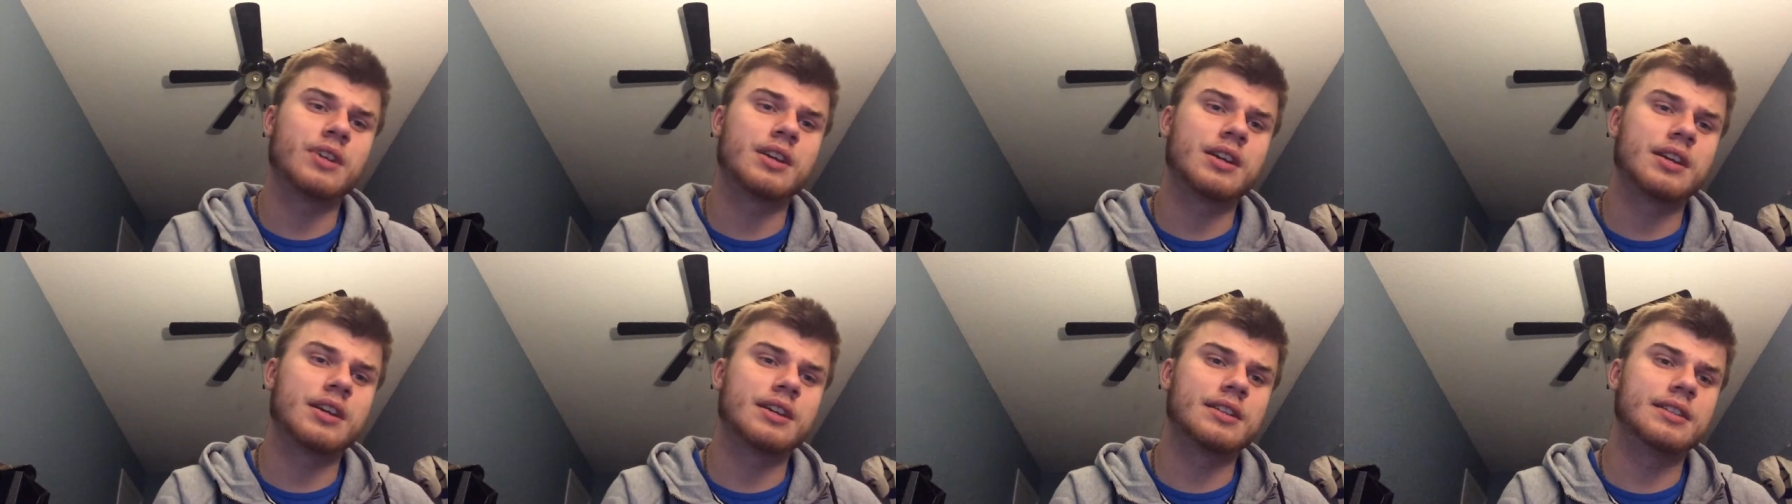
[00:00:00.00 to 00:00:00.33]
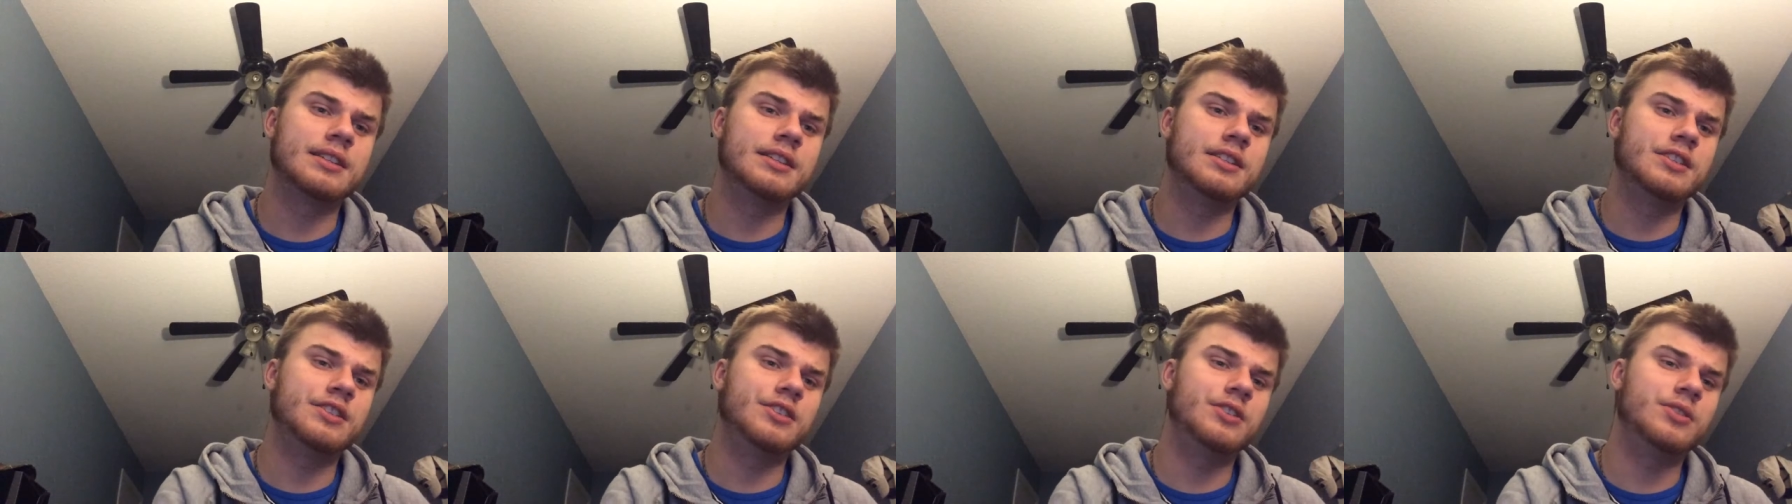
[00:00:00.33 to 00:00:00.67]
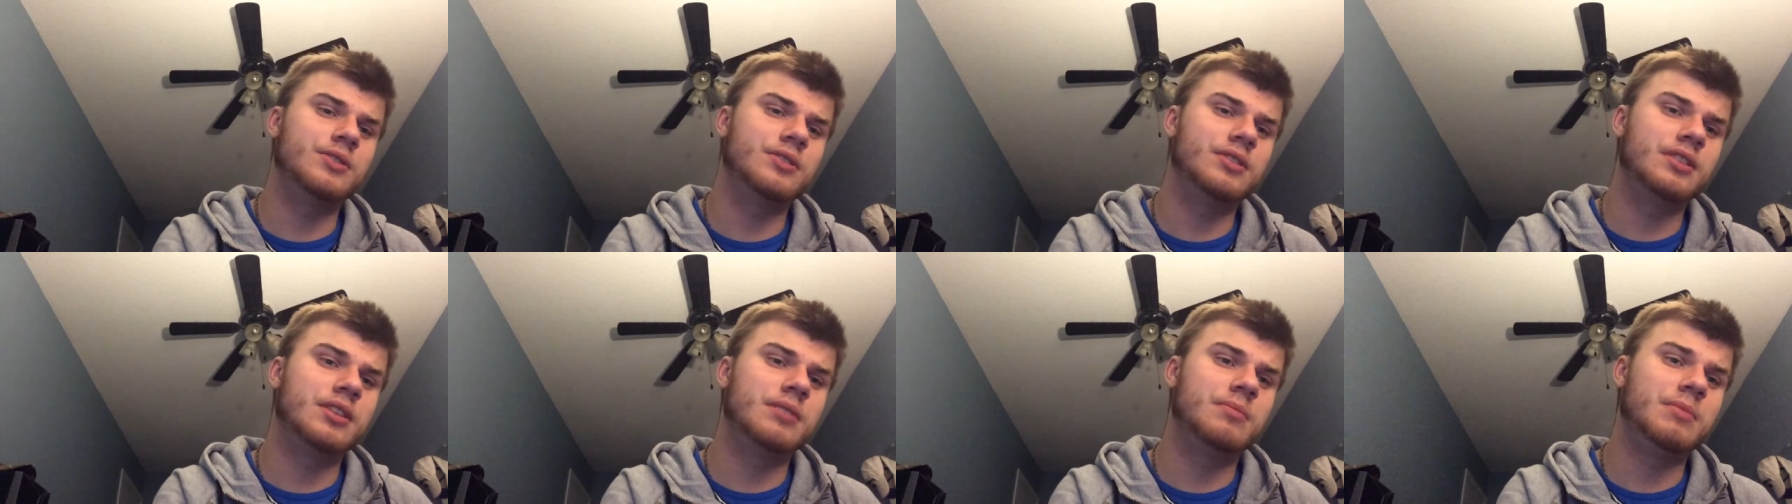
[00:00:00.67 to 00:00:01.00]
Uh, season two
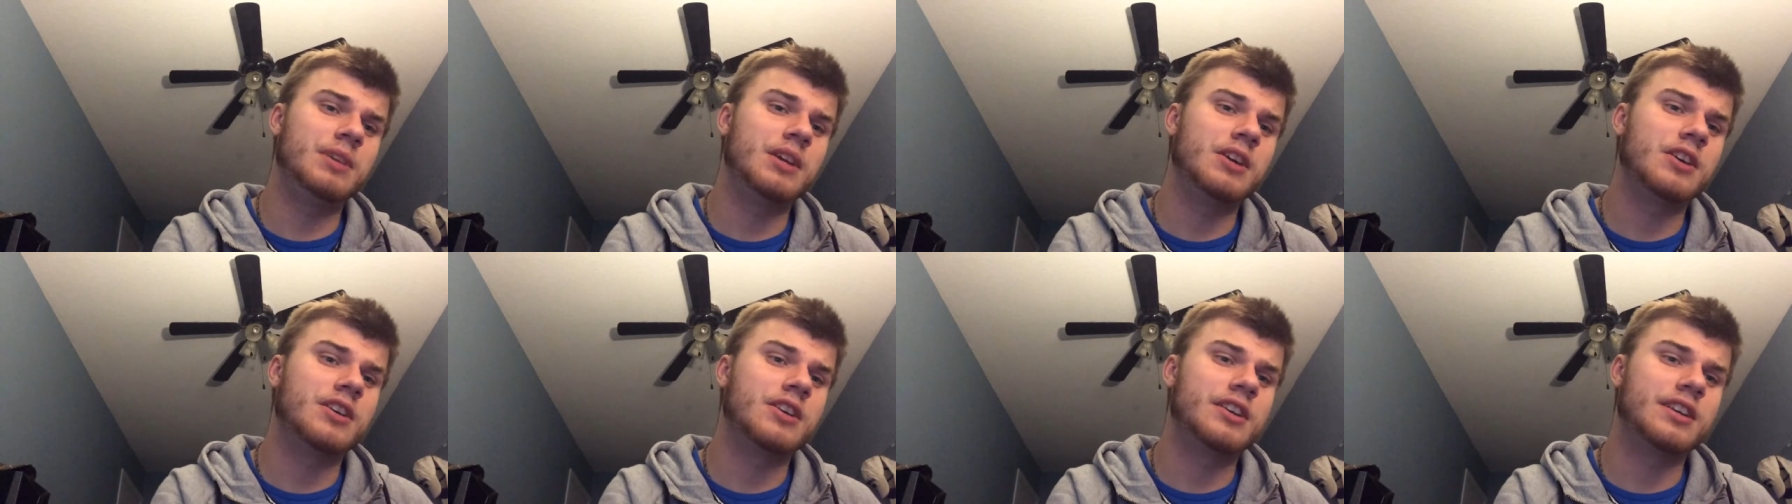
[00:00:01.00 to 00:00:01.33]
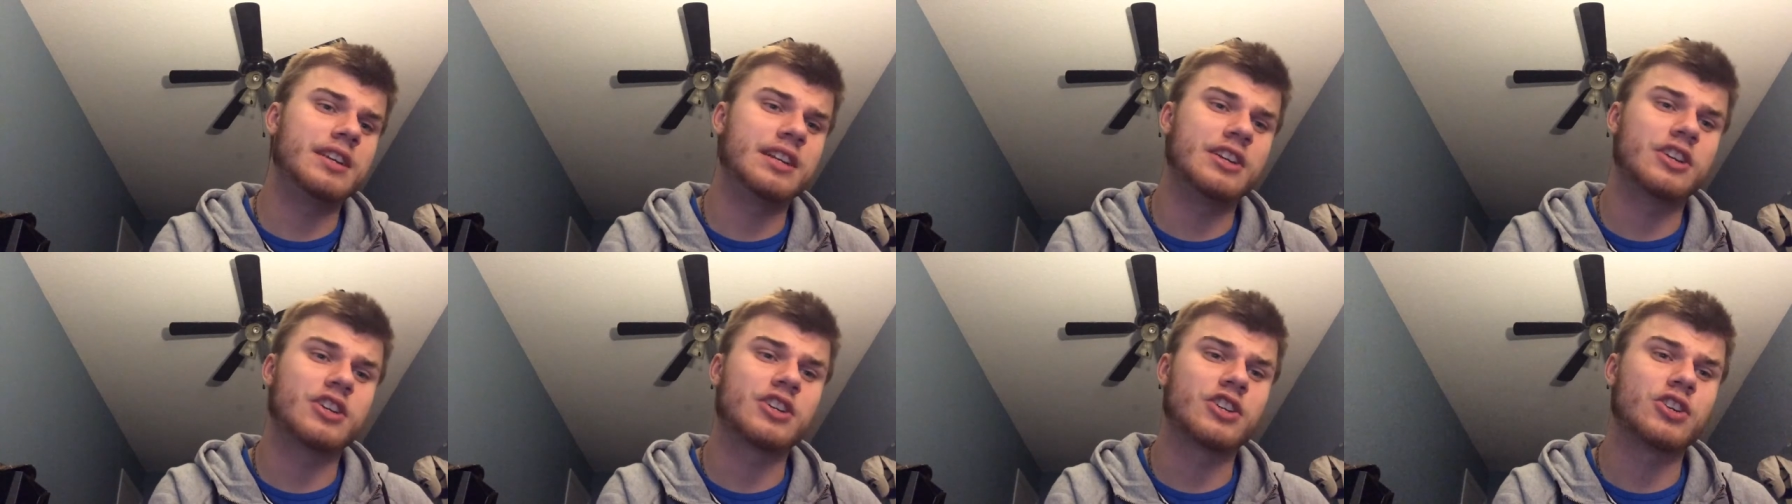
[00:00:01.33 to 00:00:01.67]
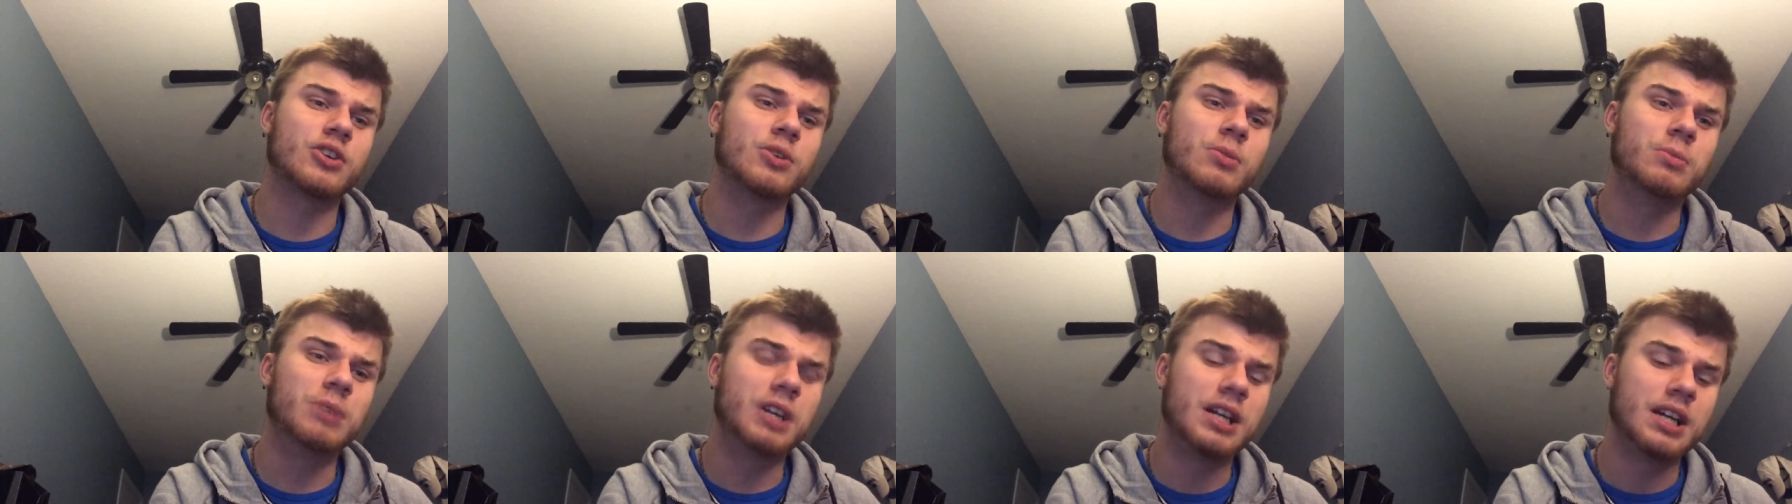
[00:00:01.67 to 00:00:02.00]
is going to be on in
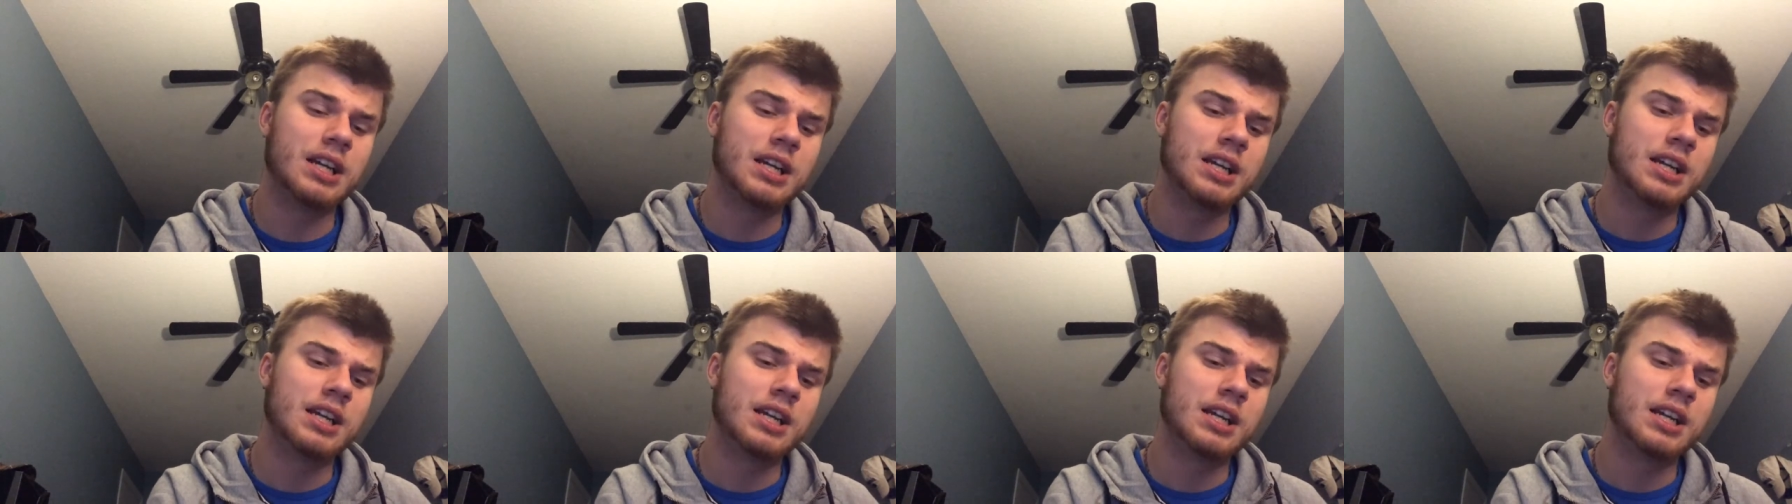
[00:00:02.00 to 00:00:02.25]
October,